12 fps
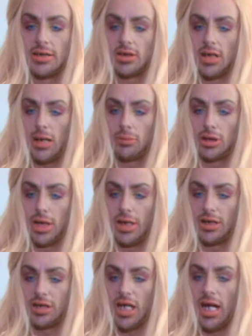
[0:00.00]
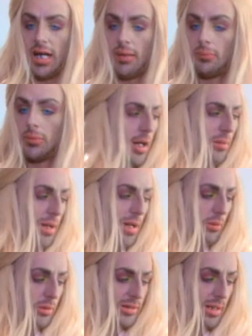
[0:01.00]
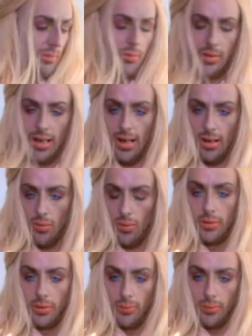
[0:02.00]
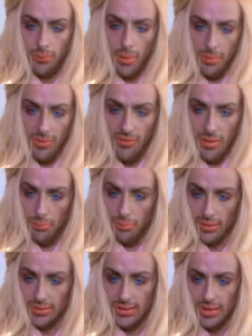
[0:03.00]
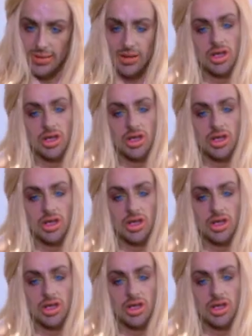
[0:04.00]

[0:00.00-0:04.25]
as up to date as I am about what's happening with our little puppy farm princess.